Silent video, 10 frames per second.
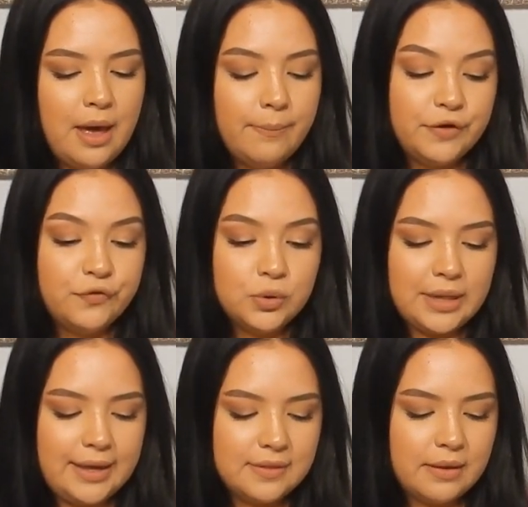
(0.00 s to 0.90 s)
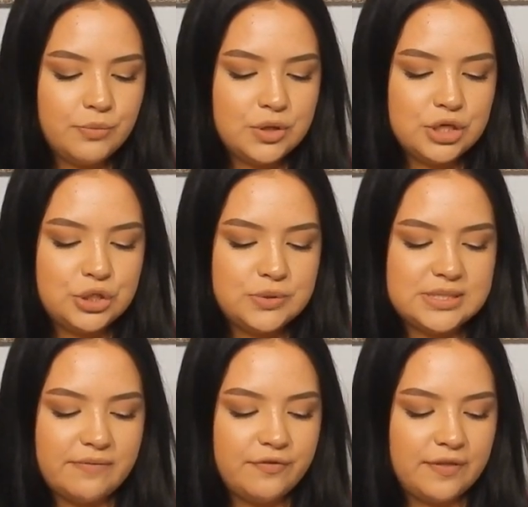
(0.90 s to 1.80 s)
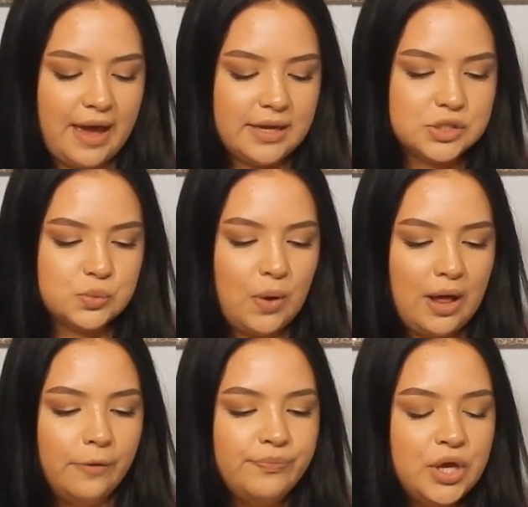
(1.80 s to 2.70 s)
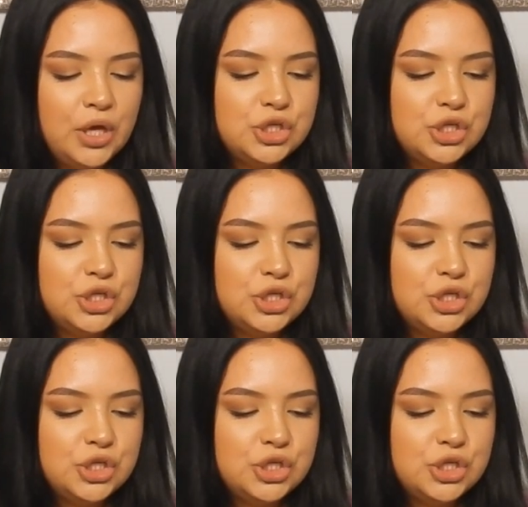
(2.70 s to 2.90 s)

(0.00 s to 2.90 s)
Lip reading: but if you like them, you can use them for that as well.